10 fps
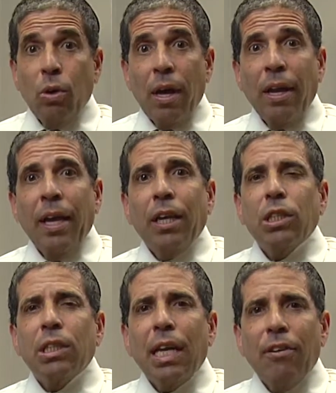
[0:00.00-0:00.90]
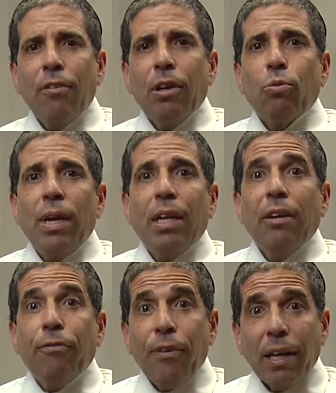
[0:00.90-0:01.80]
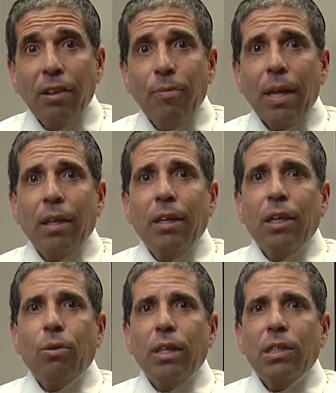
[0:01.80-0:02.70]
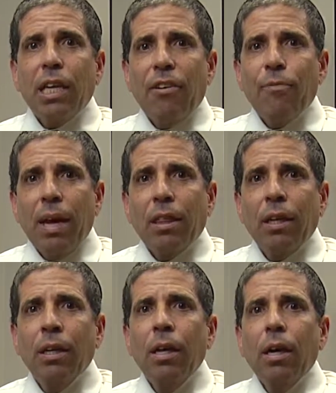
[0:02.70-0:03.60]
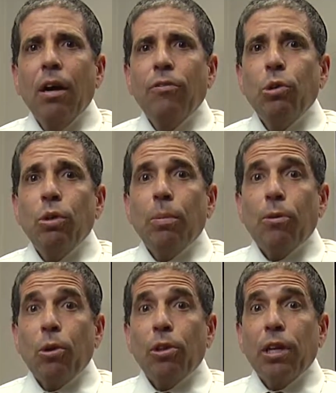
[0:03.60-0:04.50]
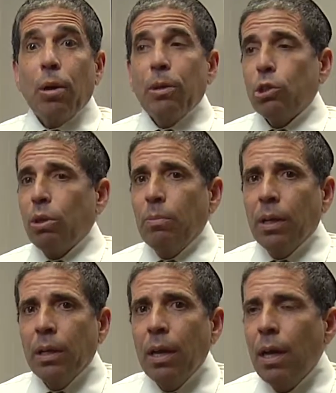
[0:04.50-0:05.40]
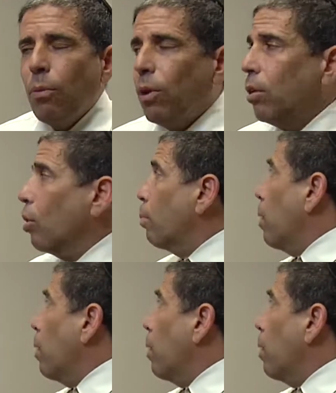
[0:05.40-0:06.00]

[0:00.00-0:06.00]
a safe, great effective method and a great safe method of doing the prolotherapy treatment. When you look